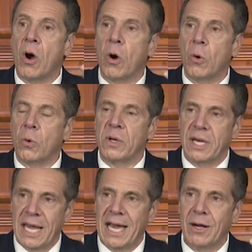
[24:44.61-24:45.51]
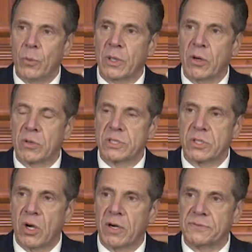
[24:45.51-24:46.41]
Oh, now we're going to
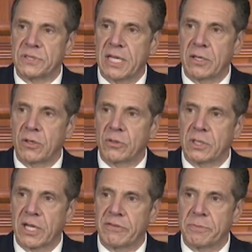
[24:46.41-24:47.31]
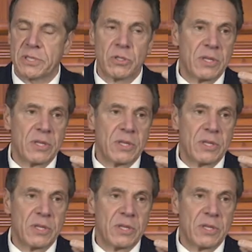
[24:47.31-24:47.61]
starve state and local governments,